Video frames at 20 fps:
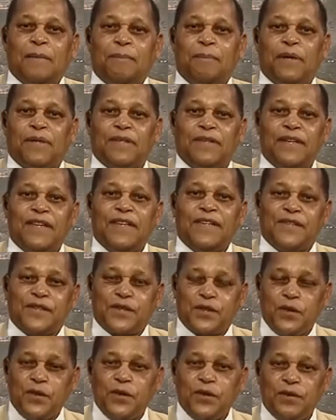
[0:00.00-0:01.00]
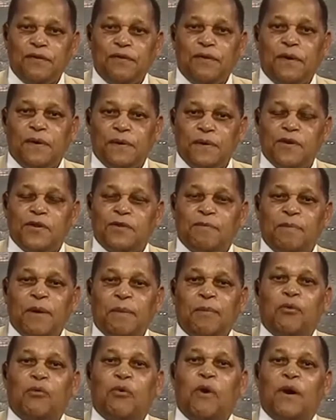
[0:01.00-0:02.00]
but it's good for those
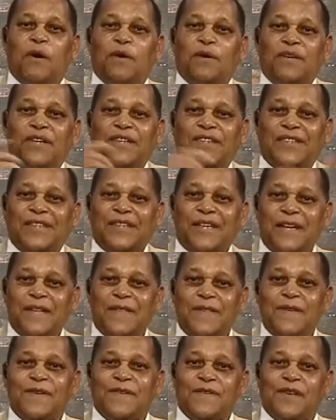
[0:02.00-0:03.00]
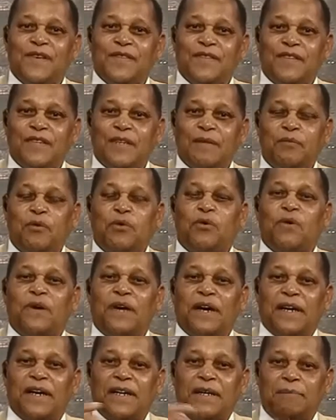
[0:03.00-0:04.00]
people who are already in the system, who
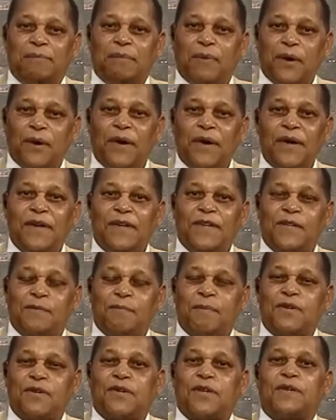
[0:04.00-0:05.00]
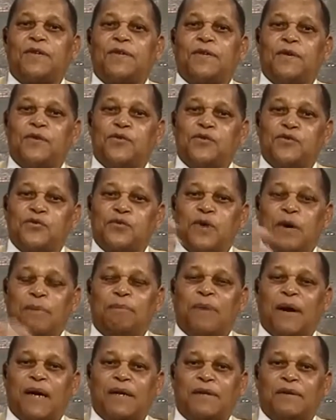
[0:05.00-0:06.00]
are employed, especially those who are
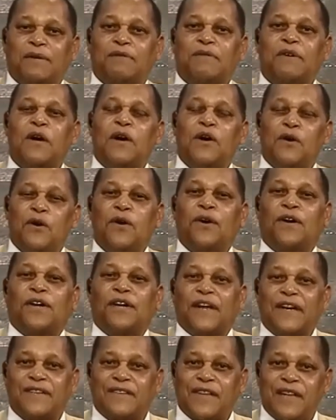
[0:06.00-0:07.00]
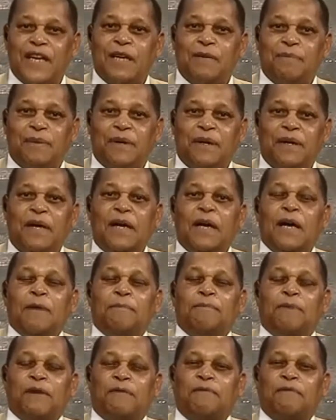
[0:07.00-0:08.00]
part of organized labor.
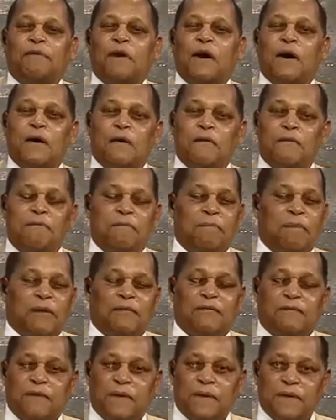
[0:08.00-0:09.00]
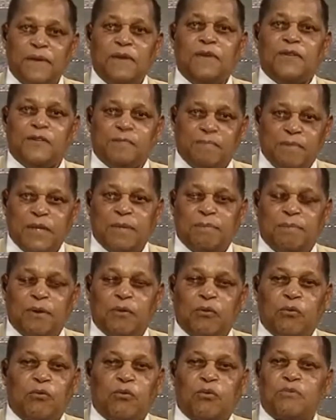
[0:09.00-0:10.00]
But for those
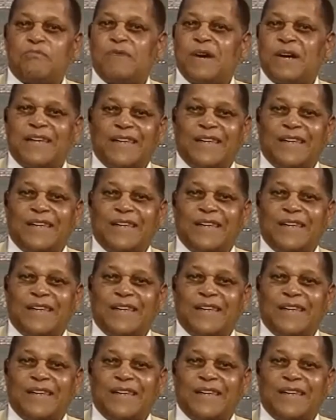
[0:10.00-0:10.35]
people who are